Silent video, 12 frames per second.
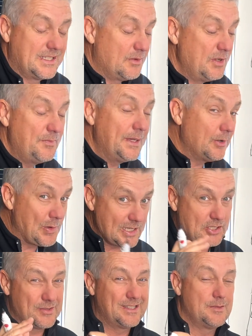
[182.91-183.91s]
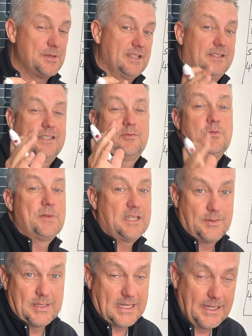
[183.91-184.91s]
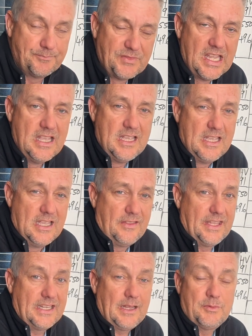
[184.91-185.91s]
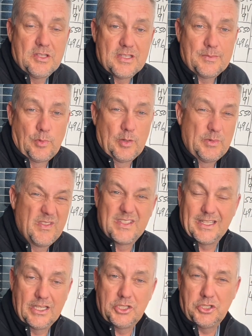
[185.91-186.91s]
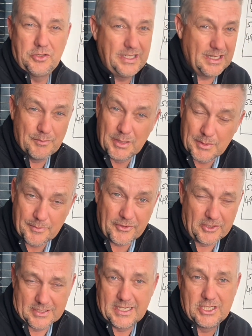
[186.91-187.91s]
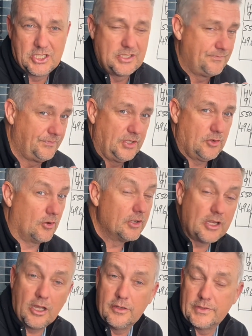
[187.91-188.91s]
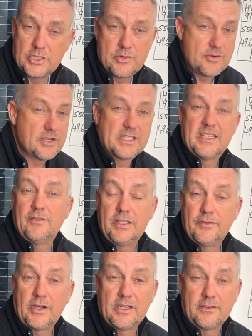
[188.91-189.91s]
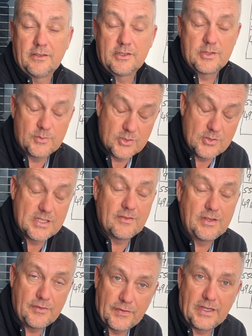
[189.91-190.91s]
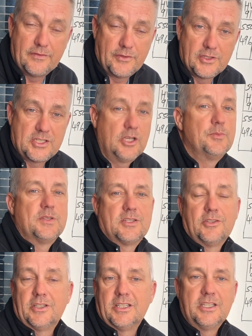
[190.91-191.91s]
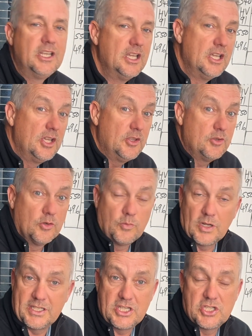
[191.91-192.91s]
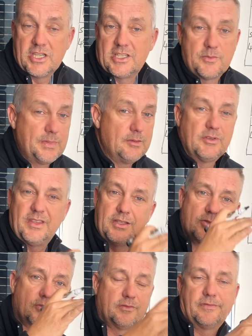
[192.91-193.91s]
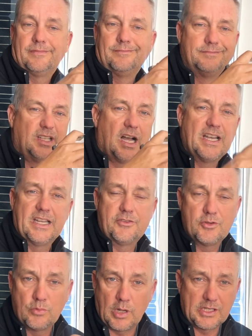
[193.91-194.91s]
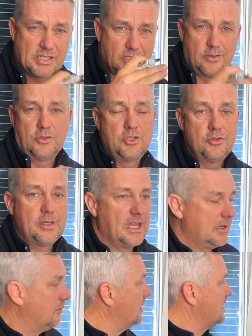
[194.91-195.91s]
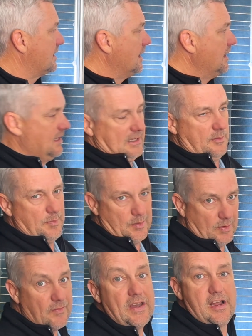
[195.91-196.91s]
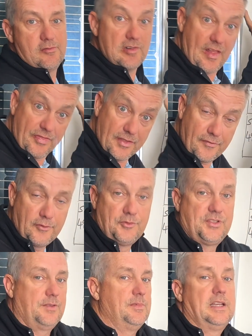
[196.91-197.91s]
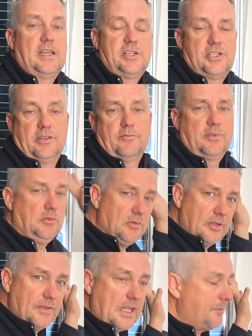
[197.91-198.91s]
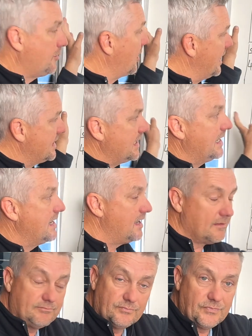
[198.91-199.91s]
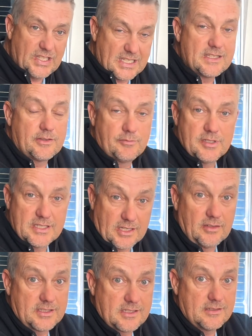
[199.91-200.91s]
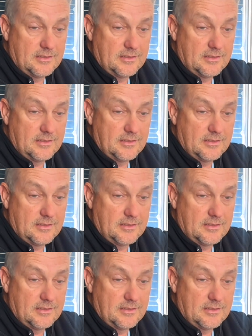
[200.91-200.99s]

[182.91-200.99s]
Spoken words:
Now, we've been quite strict about this. We must say that up to this point, we've said you need a minimum voltage. You can't go over 275 volts open circuit. Your wattage needs to be within sort of 900 watts to 2 kilowatts. But we've now run the full simulation with all of the upgrades, and now this is the results.